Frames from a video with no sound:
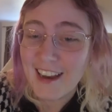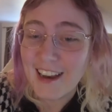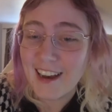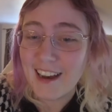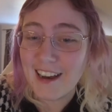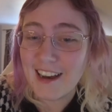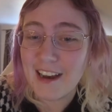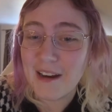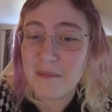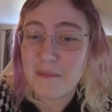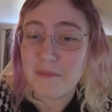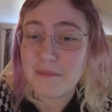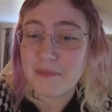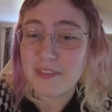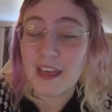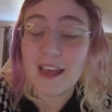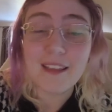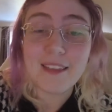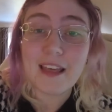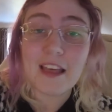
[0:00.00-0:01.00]

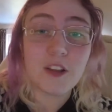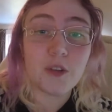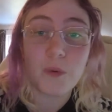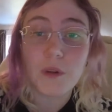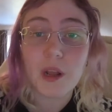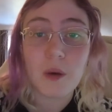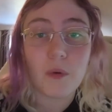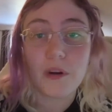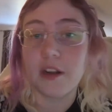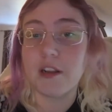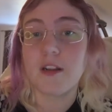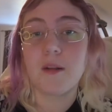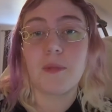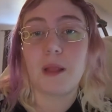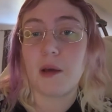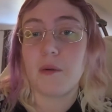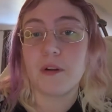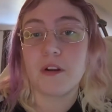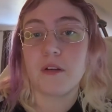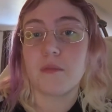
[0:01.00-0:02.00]
That's what I wanted a
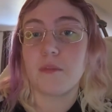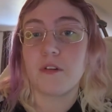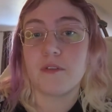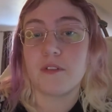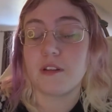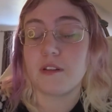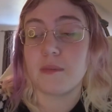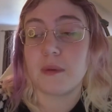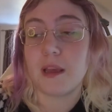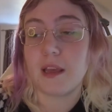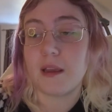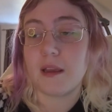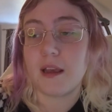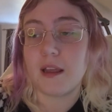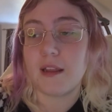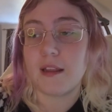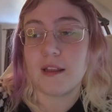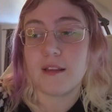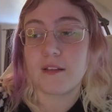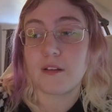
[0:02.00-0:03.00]
Black Widow movie to be,
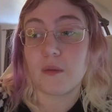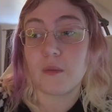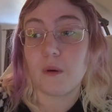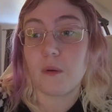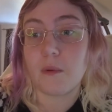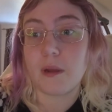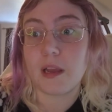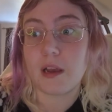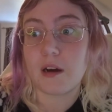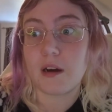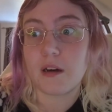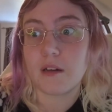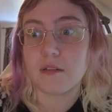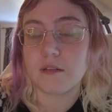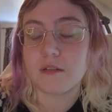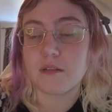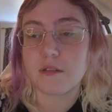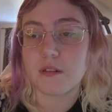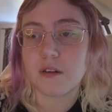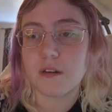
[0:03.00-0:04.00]
and that's not what we got.
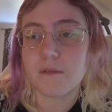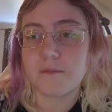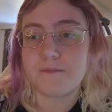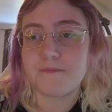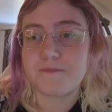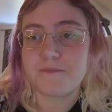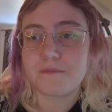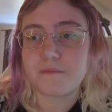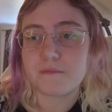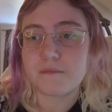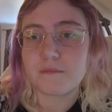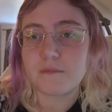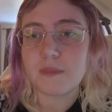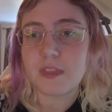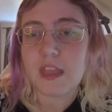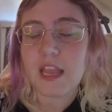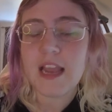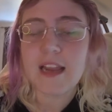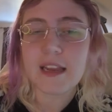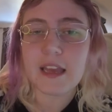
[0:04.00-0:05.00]
So
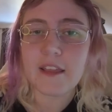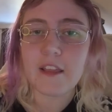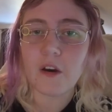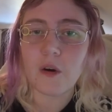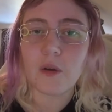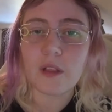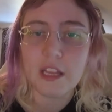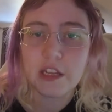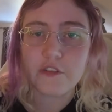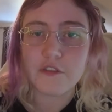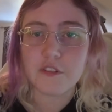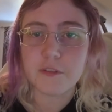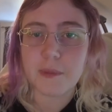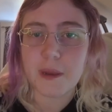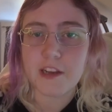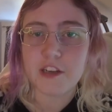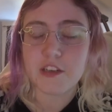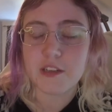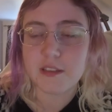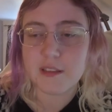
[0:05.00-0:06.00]
I get the whole
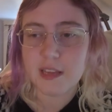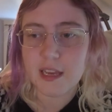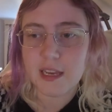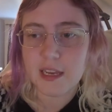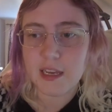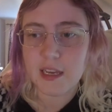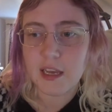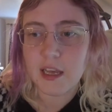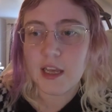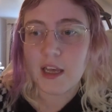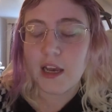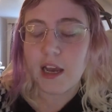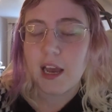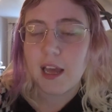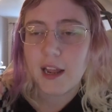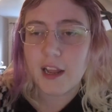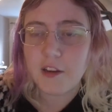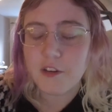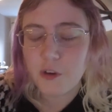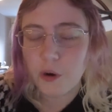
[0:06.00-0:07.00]
introspection thing,
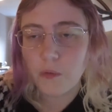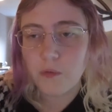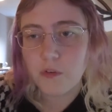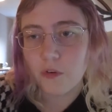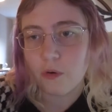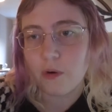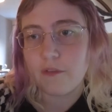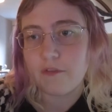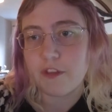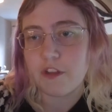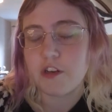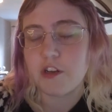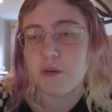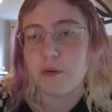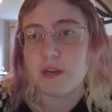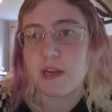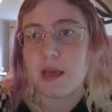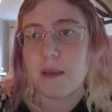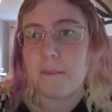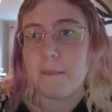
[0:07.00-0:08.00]
and I don't know if they're
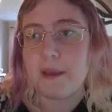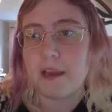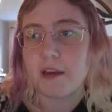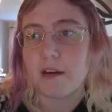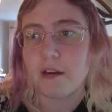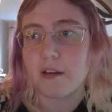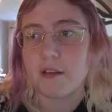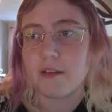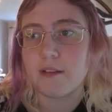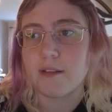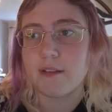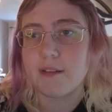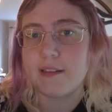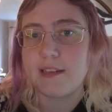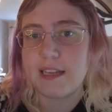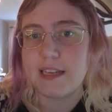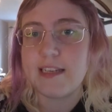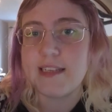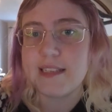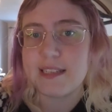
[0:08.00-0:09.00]
doing it because
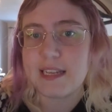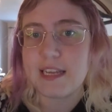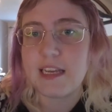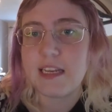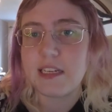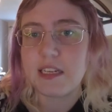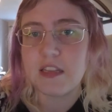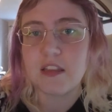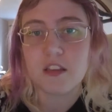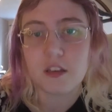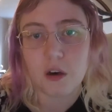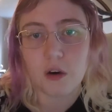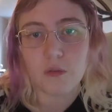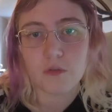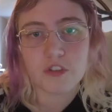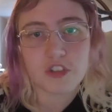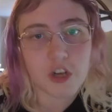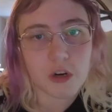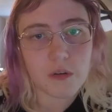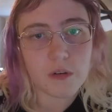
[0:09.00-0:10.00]
DC did the
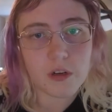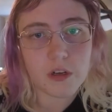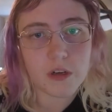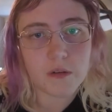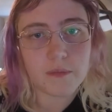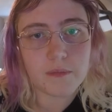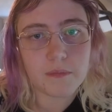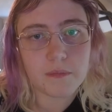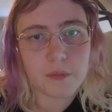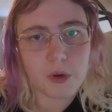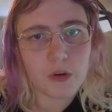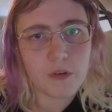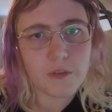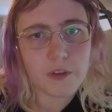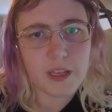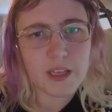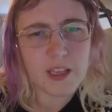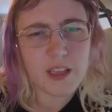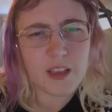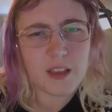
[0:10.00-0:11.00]
whole Joker
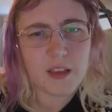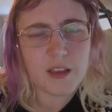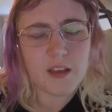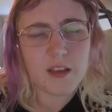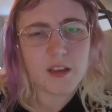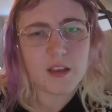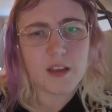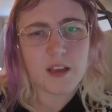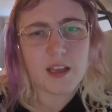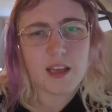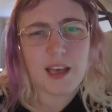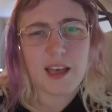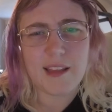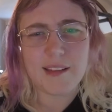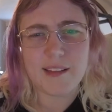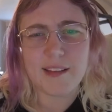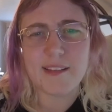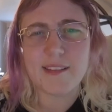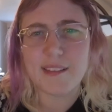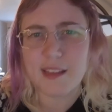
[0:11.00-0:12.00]
movie
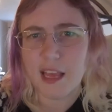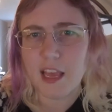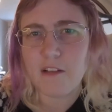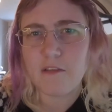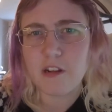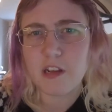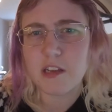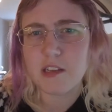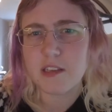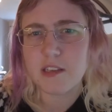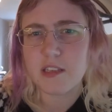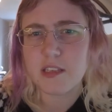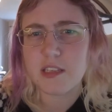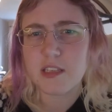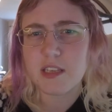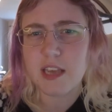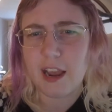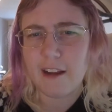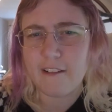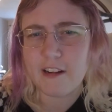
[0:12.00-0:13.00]
as a serious
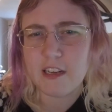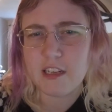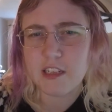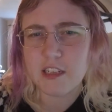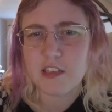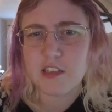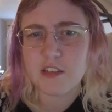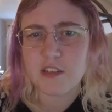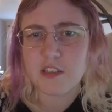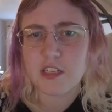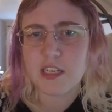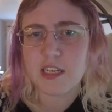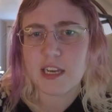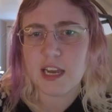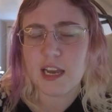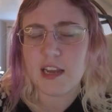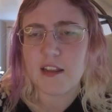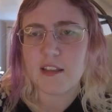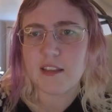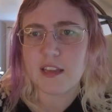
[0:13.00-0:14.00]
character study
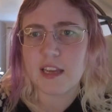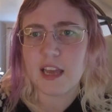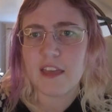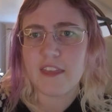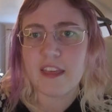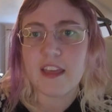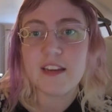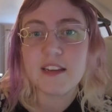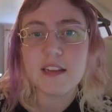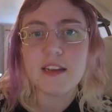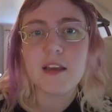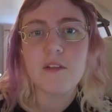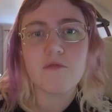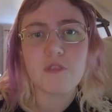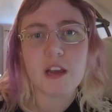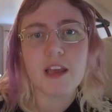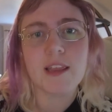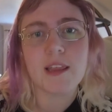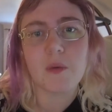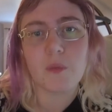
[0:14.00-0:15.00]
kind of thing, and they did it
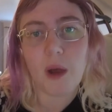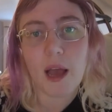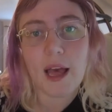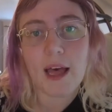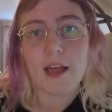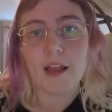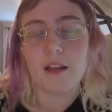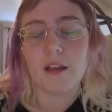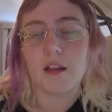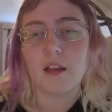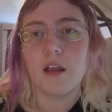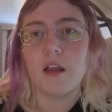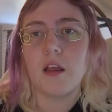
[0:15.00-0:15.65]
really well.